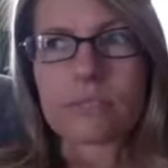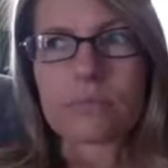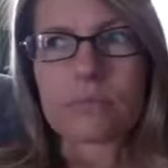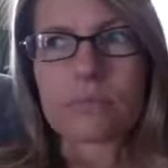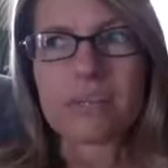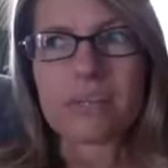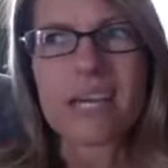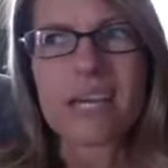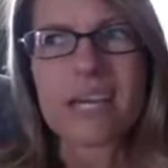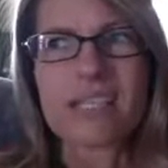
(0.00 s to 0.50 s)

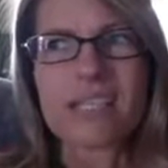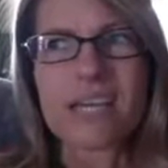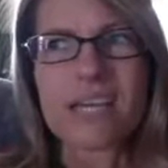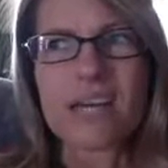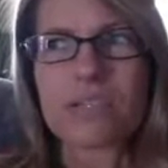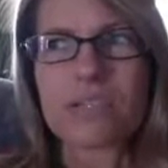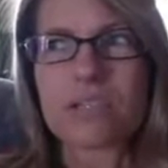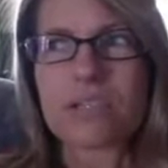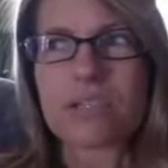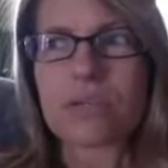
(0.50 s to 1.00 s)
Well, that
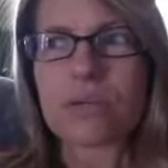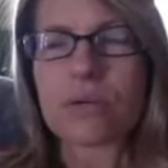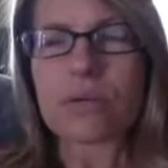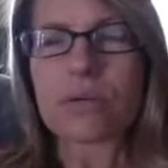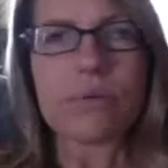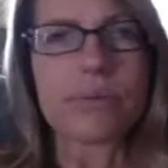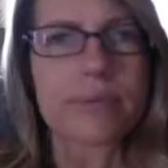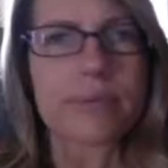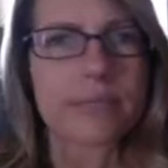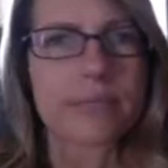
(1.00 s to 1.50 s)
tells us
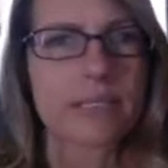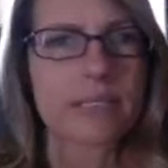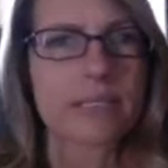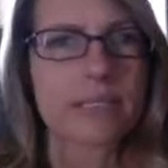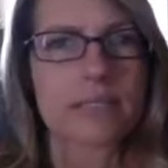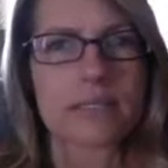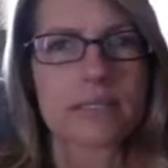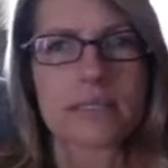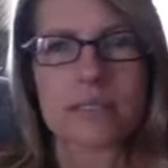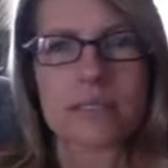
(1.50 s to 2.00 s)
who the
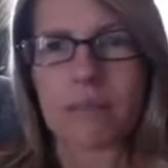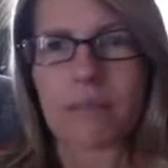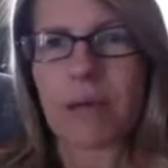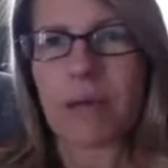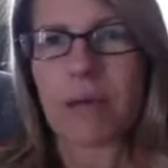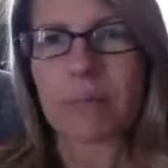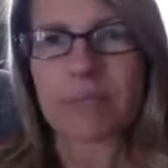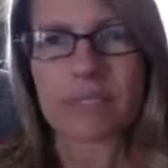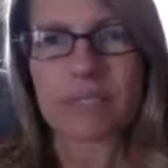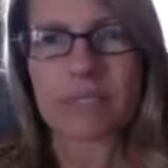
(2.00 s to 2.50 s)
sentence is
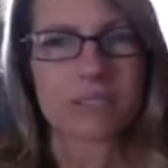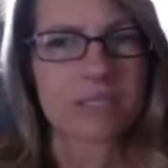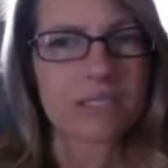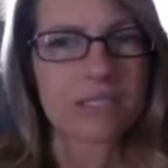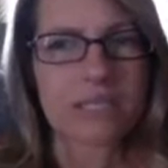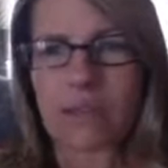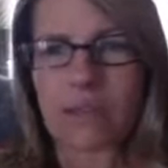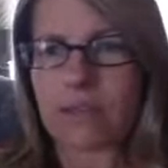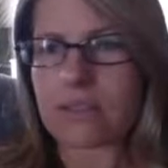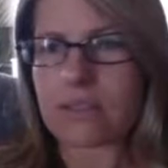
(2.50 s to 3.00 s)
about, but does it
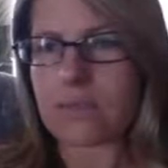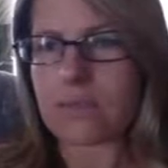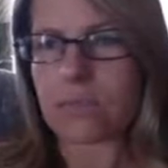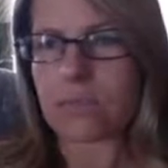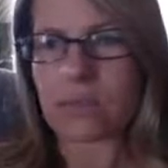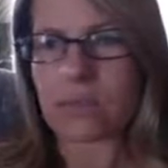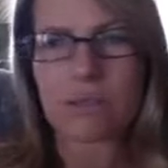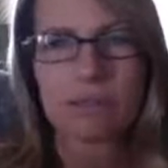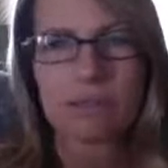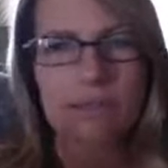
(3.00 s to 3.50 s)
tell us
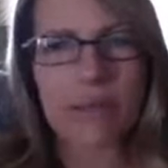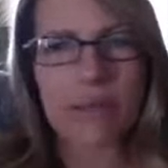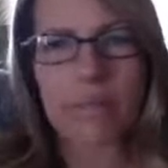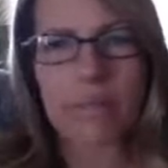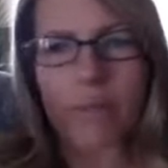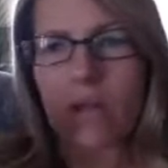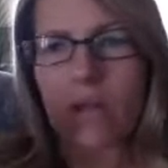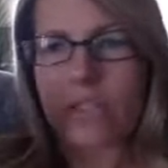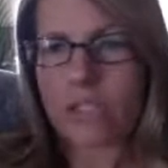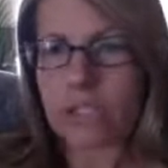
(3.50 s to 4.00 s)
what the red
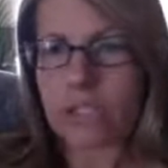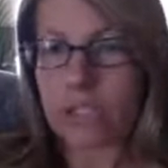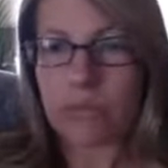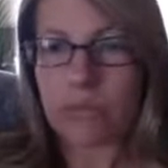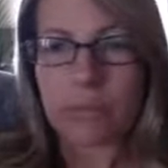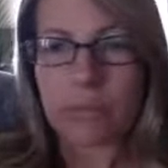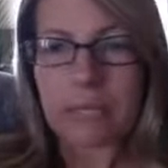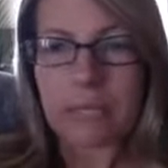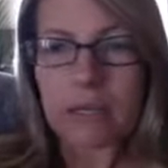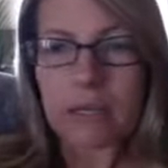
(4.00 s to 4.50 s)
ball is
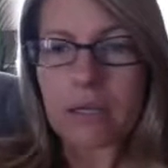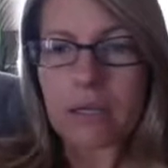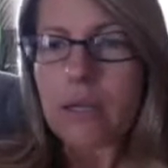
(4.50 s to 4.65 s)
doing?